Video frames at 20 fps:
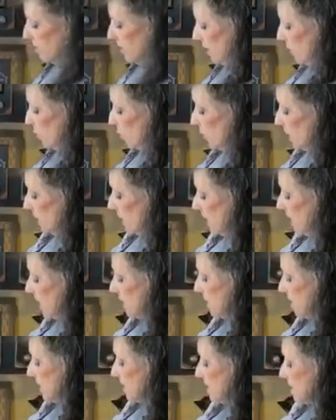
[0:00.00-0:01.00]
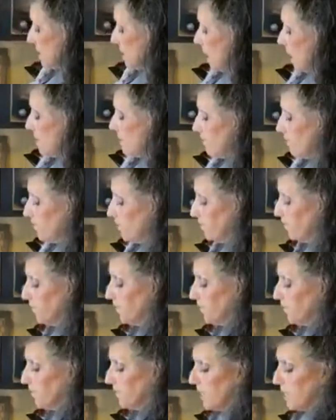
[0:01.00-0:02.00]
All right, we're going to heat this up.
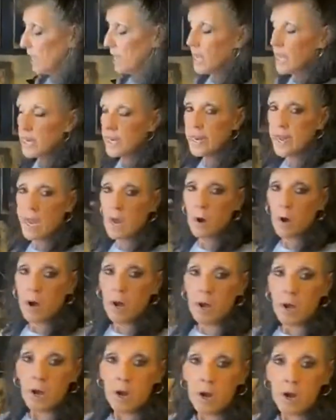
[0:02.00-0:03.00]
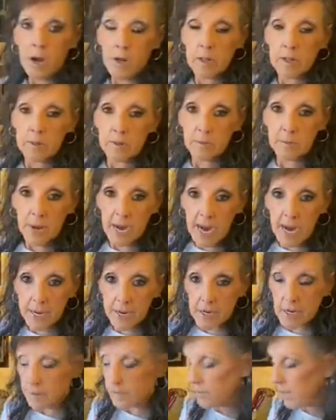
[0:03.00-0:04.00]
Now, on the
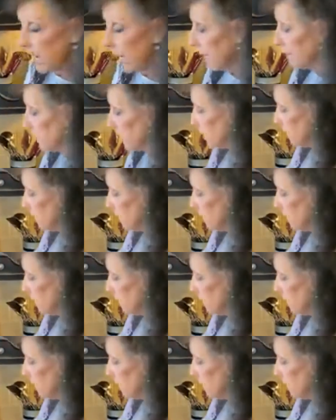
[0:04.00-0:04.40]
bottom,